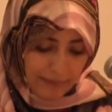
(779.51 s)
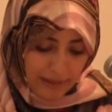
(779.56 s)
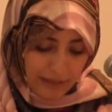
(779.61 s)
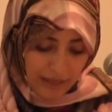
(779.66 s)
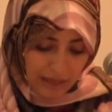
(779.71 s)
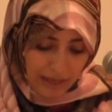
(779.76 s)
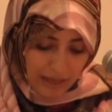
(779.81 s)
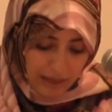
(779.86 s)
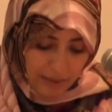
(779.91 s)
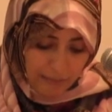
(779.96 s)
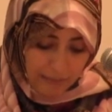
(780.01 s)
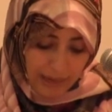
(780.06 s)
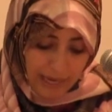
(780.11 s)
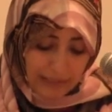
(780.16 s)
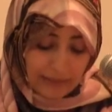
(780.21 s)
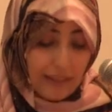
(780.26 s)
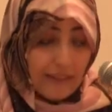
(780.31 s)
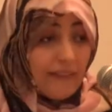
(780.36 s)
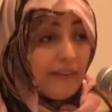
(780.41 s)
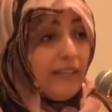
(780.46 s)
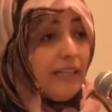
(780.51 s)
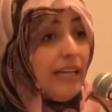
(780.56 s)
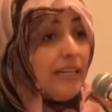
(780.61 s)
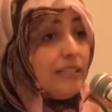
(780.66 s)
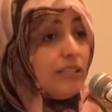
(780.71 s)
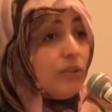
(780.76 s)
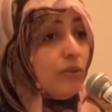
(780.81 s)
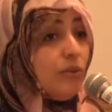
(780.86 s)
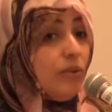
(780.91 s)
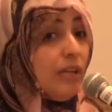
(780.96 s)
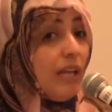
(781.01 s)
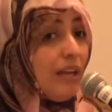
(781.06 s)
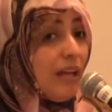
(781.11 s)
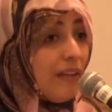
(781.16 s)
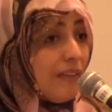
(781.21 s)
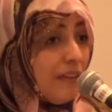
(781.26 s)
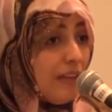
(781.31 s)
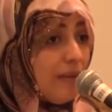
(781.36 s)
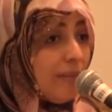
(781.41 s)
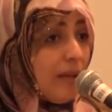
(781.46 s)
but this
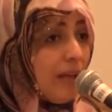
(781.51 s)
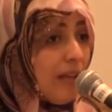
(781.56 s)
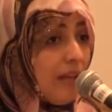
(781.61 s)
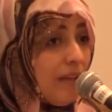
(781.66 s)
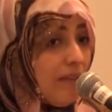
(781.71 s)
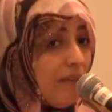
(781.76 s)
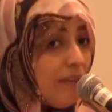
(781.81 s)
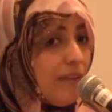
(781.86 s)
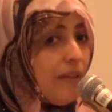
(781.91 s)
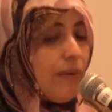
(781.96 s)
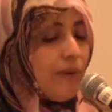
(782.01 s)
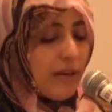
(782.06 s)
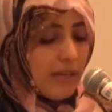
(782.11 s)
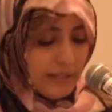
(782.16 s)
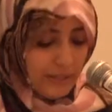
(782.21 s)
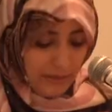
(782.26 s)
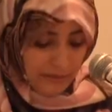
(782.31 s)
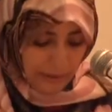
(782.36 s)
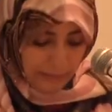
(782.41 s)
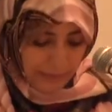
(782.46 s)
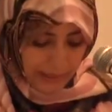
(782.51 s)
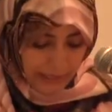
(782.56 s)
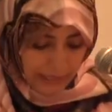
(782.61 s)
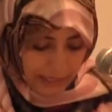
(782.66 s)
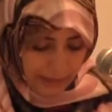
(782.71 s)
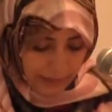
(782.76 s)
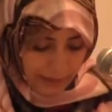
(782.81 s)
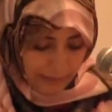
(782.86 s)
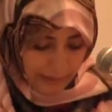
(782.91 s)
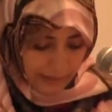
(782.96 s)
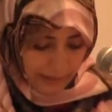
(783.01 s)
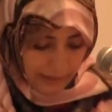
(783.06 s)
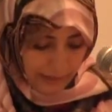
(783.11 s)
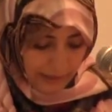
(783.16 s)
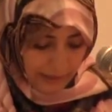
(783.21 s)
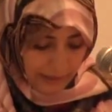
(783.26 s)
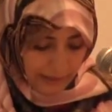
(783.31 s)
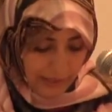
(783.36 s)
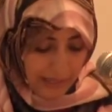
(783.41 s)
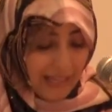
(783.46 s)
participation does not suit,
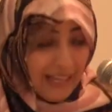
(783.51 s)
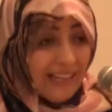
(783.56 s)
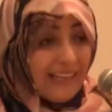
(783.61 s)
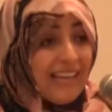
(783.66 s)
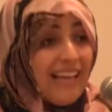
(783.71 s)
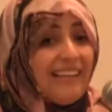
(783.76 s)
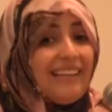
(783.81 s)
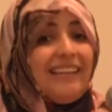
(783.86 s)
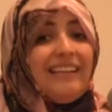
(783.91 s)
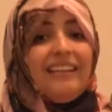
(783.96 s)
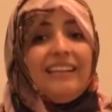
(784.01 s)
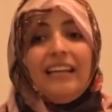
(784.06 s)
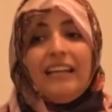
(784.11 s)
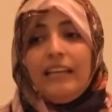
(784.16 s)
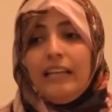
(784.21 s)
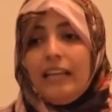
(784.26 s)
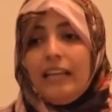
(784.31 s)
it's not enough